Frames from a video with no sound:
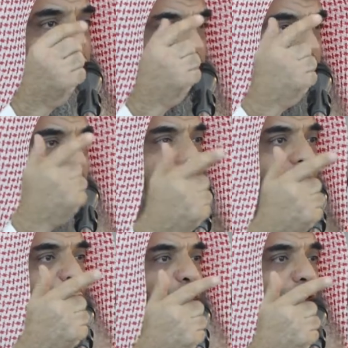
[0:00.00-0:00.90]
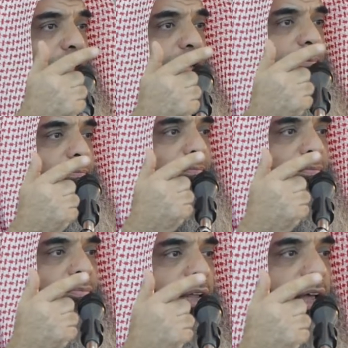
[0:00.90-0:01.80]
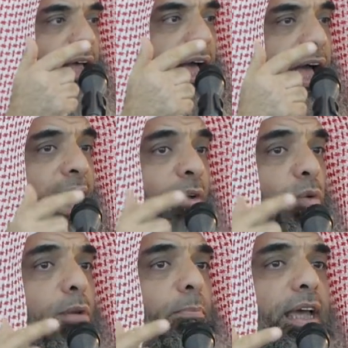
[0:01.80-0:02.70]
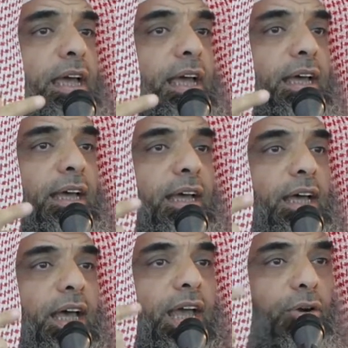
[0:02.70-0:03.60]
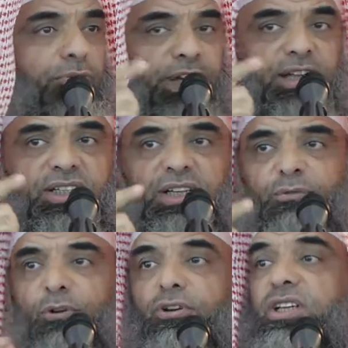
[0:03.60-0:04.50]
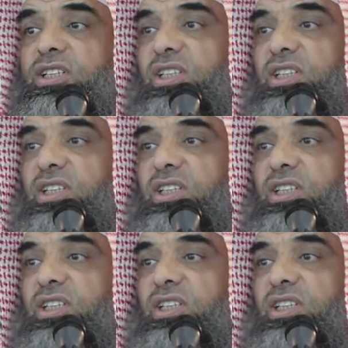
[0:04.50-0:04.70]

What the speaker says: hereafter and will be a reason for his